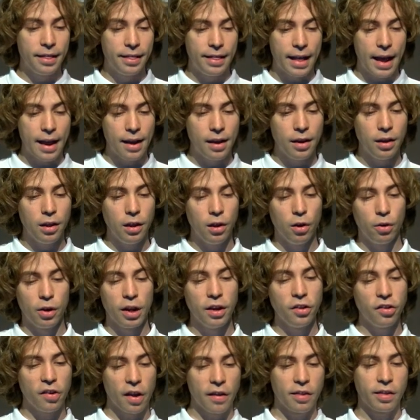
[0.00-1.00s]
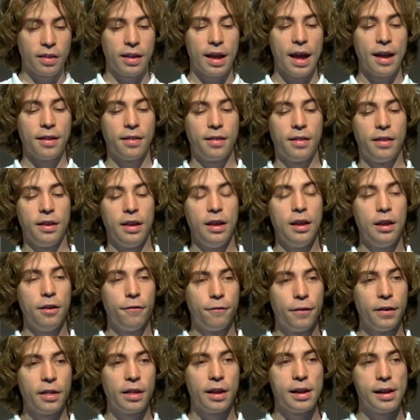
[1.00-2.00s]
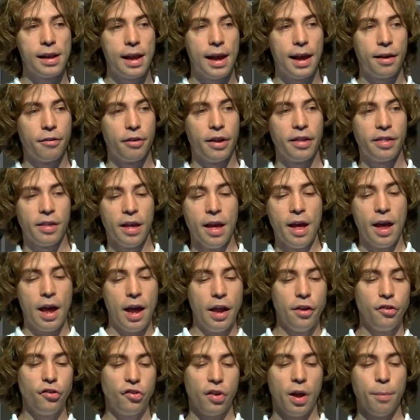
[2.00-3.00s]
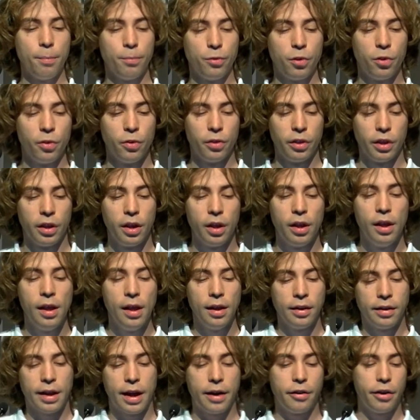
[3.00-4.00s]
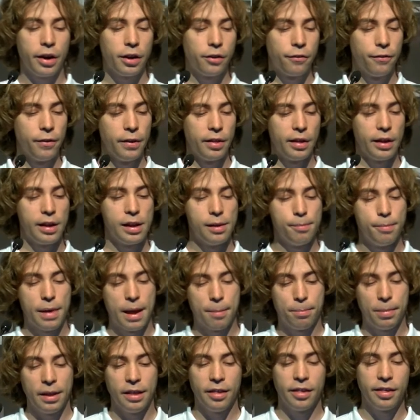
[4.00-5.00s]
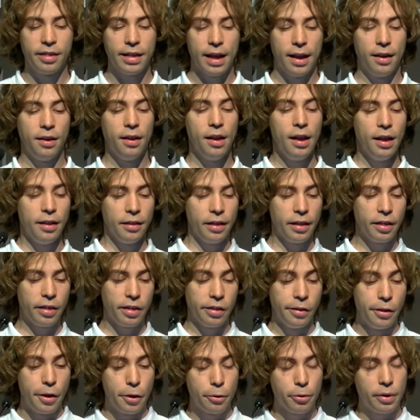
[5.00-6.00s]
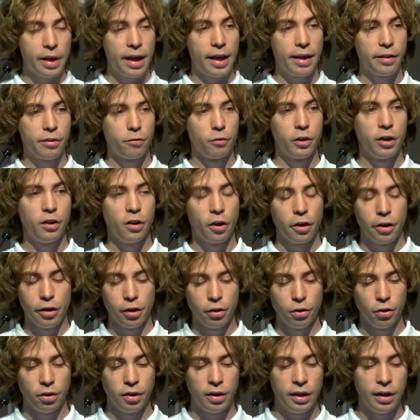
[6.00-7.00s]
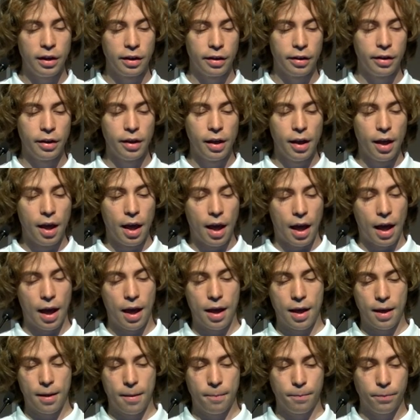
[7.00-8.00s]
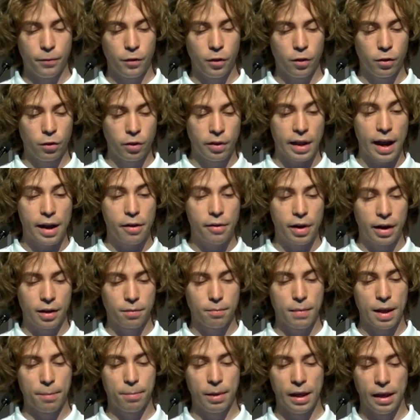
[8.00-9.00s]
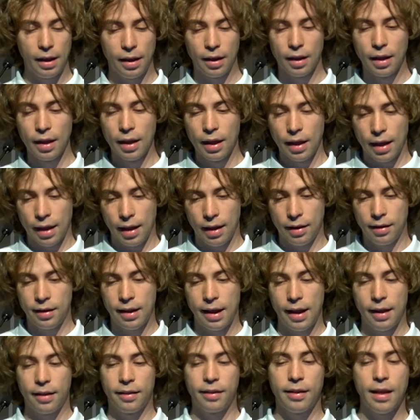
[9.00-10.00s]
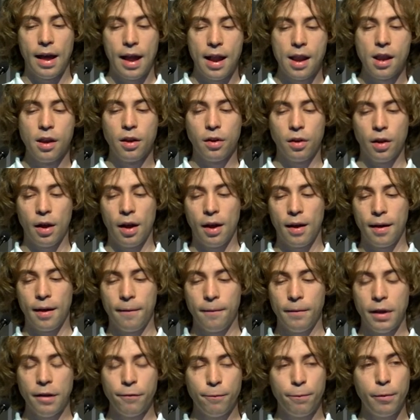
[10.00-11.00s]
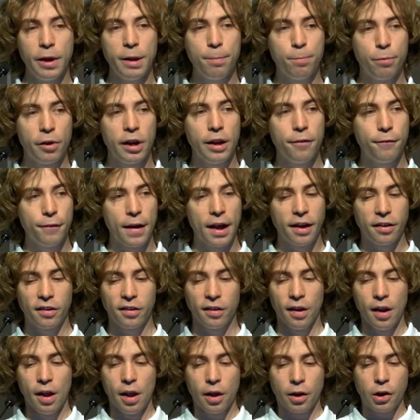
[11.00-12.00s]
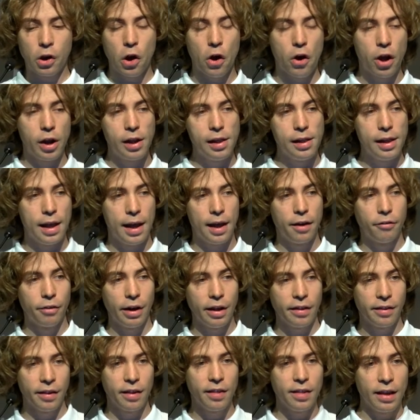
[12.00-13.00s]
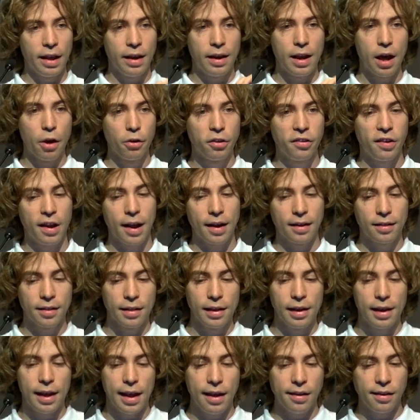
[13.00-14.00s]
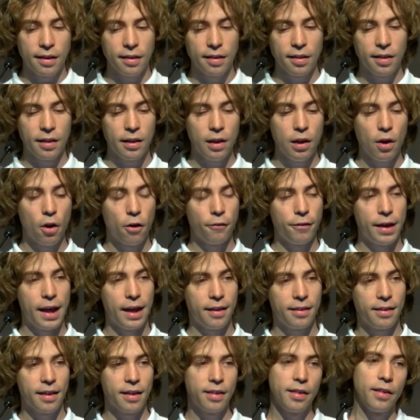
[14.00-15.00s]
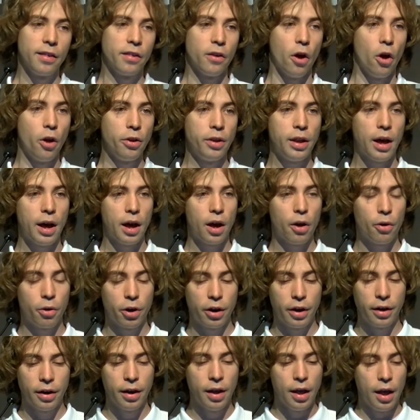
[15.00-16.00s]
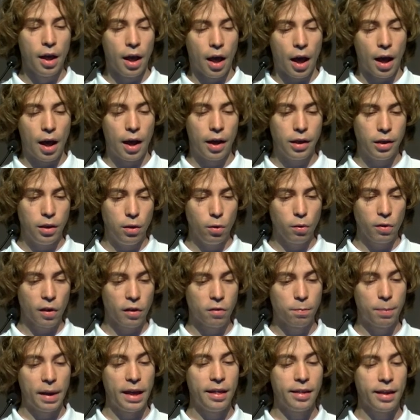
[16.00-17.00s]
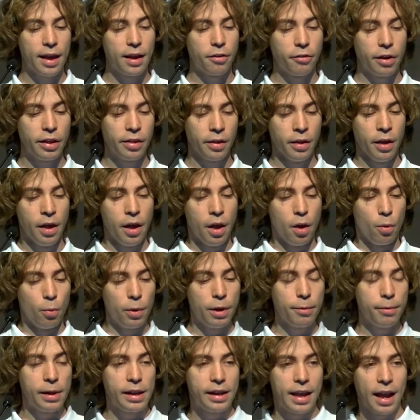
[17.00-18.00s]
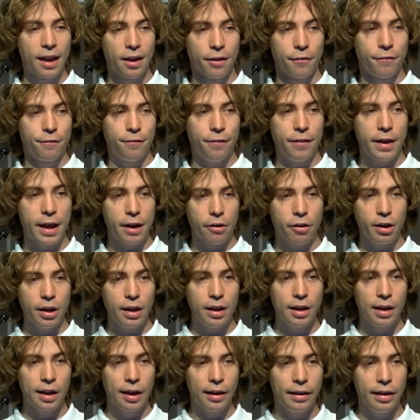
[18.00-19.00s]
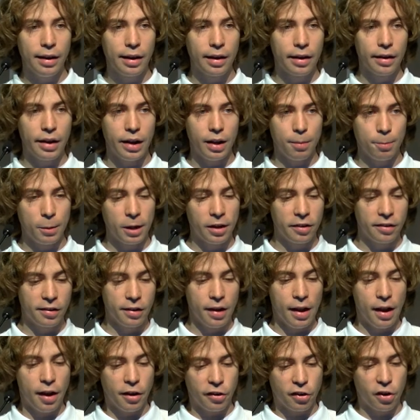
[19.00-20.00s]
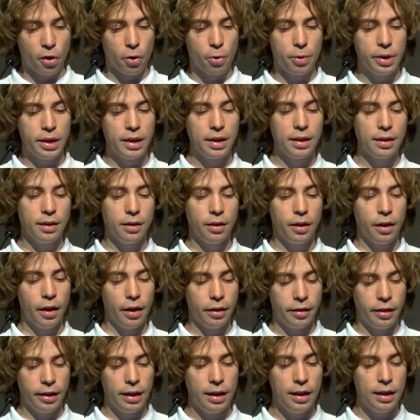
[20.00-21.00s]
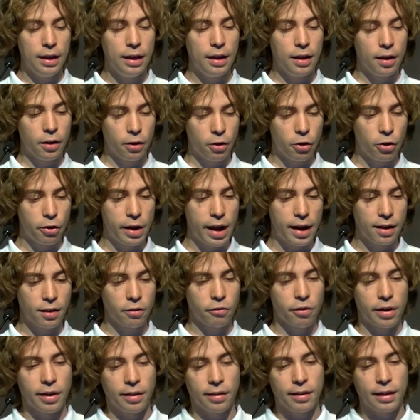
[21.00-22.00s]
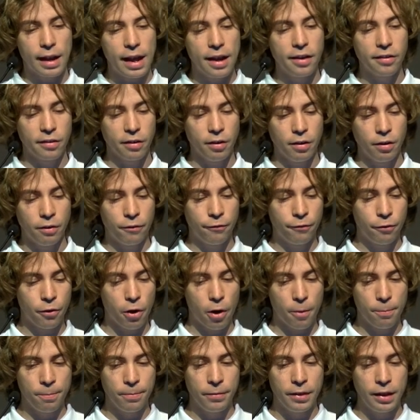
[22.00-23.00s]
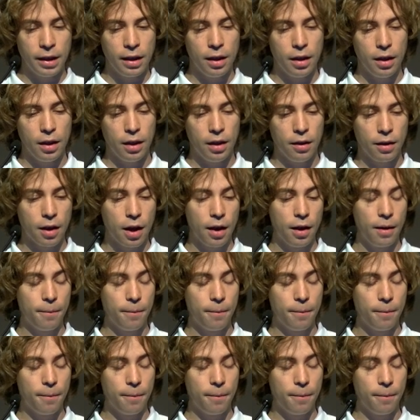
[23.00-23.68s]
then you can just get the physical address and jump to the direct physical map instead. This is known as return to dir direct mapping attacks. And if we prefetch kernel addresses and now check the latency of accesses on our user space address, we will get a very clear image showing the correct translation from the